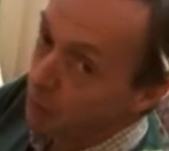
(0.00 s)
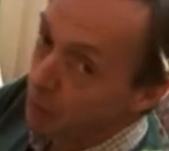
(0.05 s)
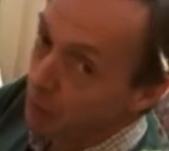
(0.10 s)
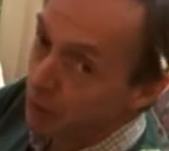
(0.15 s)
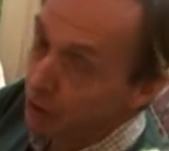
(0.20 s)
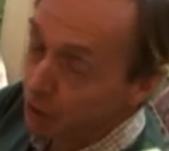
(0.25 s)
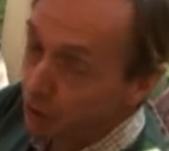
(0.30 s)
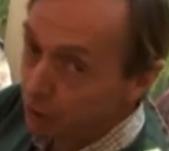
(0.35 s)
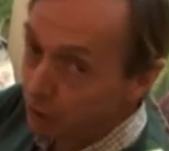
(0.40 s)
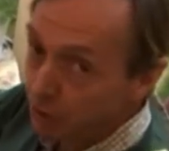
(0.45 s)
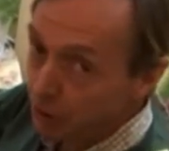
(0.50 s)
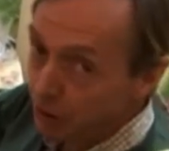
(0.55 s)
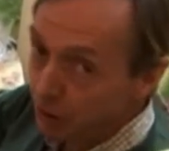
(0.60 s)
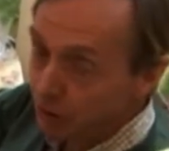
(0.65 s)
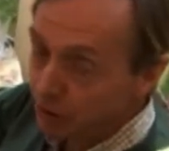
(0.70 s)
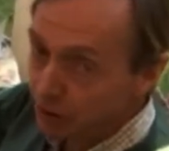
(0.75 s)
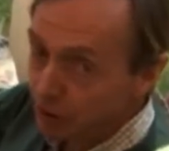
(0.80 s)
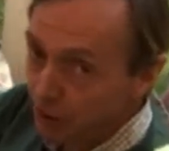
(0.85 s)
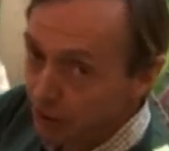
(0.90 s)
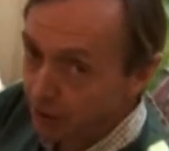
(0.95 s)
by
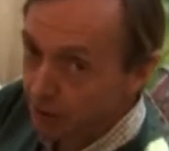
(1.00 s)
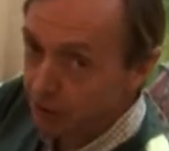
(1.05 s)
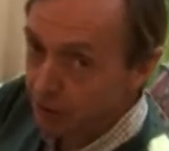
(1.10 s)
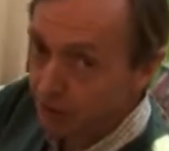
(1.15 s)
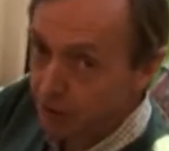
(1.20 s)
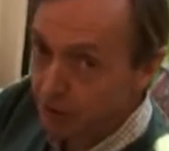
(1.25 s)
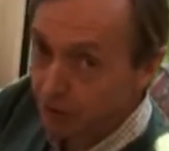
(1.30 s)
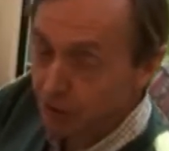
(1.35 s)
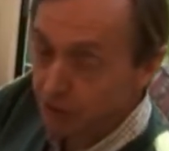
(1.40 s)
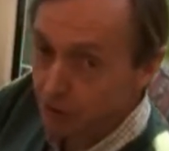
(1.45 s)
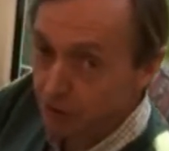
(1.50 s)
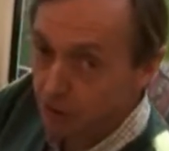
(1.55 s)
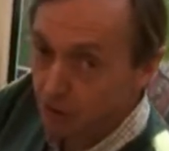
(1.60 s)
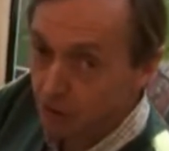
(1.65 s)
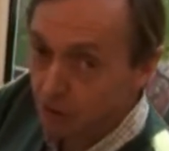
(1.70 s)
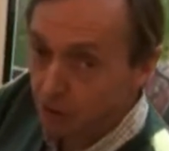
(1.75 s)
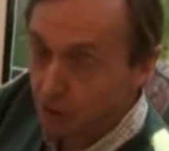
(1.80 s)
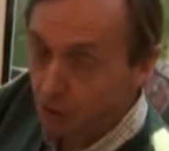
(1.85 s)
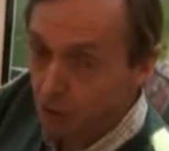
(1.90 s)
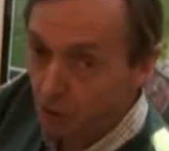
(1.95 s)
using techniques
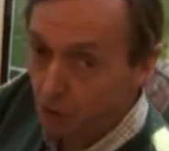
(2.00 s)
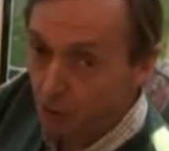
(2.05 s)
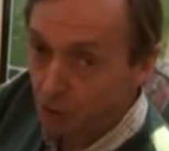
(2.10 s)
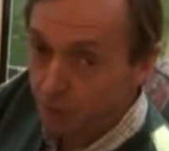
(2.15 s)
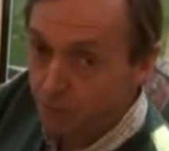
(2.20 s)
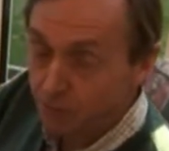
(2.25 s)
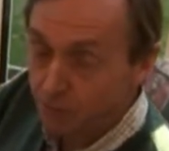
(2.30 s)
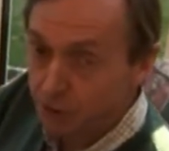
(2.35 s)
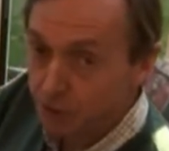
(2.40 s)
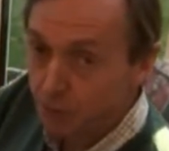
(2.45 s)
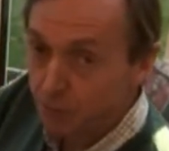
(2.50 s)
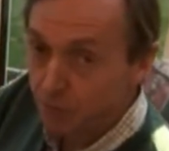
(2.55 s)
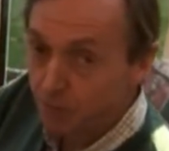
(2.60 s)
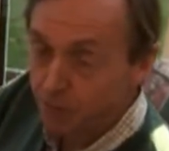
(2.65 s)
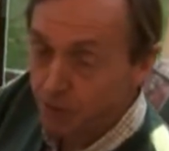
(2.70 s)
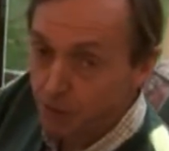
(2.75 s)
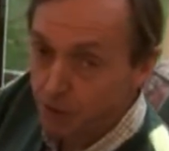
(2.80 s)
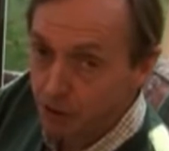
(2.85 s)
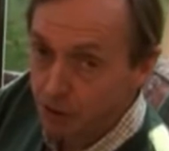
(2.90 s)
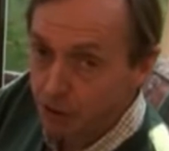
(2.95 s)
of
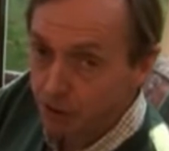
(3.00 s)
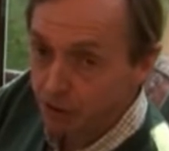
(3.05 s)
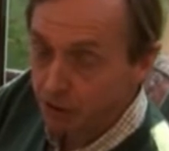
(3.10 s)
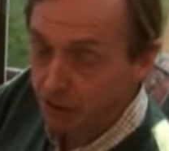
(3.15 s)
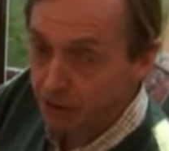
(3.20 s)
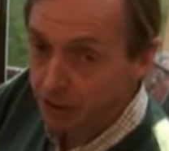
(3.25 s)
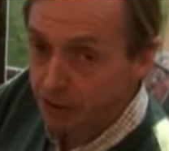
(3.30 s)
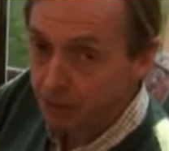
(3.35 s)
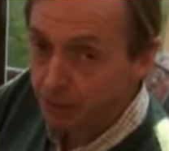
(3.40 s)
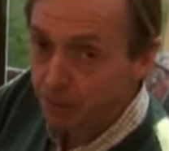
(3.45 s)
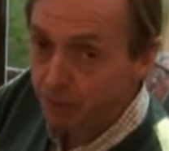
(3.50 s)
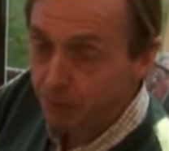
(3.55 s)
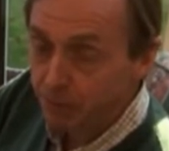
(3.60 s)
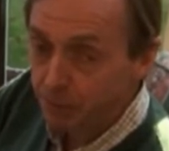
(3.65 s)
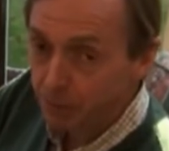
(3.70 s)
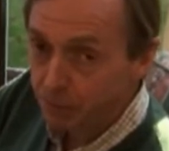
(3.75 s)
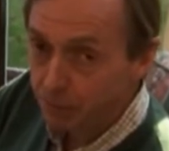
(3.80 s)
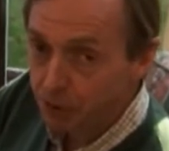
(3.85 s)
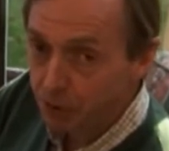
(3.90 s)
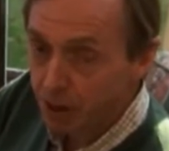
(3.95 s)
subversion,
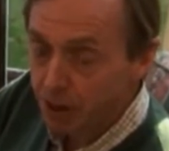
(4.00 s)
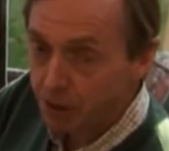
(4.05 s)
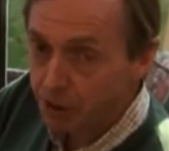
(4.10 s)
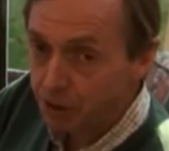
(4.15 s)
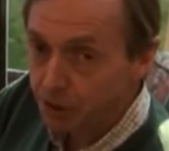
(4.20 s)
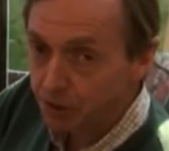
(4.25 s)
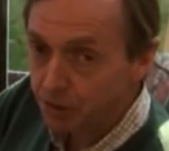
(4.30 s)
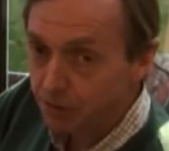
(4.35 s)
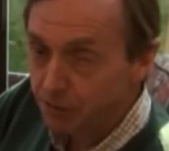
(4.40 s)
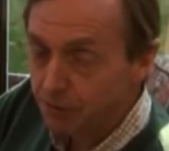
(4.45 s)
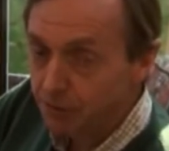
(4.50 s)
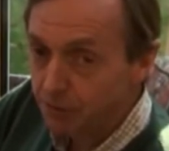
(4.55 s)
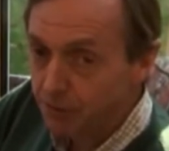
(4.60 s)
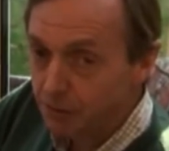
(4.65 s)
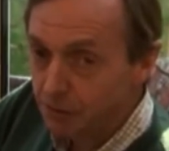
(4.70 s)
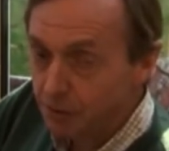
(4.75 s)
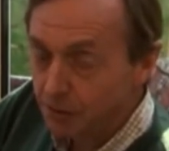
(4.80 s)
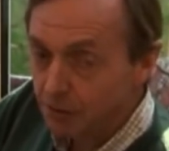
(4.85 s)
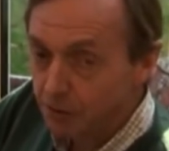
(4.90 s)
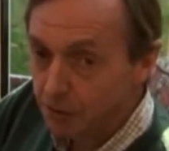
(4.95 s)
infiltration,
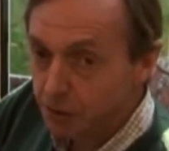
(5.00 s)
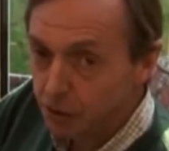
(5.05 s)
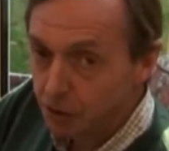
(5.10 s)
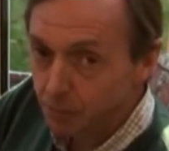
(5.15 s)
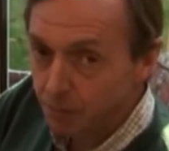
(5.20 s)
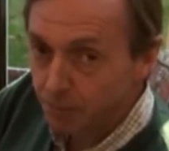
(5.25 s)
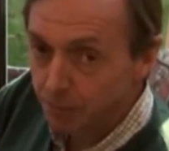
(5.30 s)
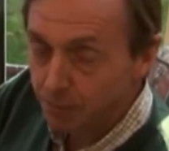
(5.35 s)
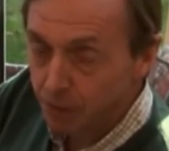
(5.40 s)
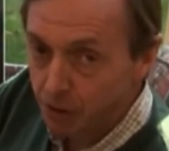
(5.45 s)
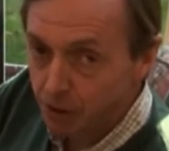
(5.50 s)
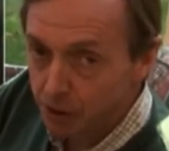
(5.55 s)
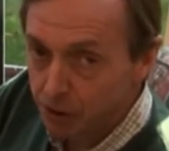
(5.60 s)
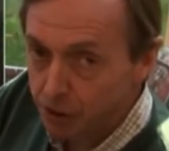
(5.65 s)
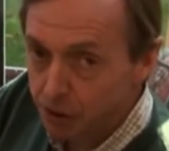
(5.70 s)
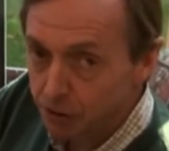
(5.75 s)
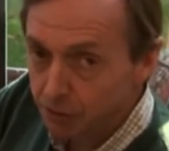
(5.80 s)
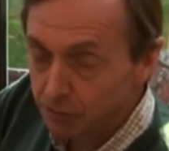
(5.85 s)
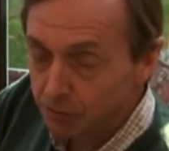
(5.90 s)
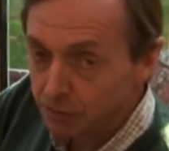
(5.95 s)

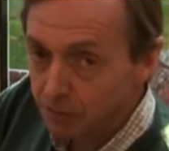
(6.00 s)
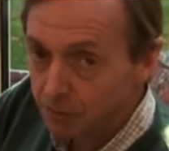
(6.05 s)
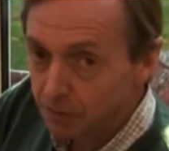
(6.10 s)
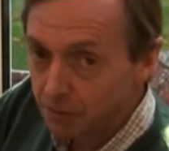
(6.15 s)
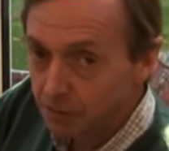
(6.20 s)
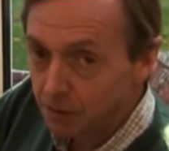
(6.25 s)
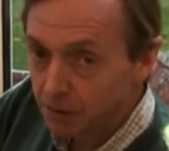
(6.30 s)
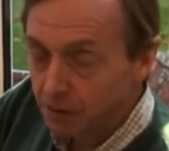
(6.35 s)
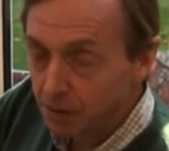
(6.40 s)
subversion,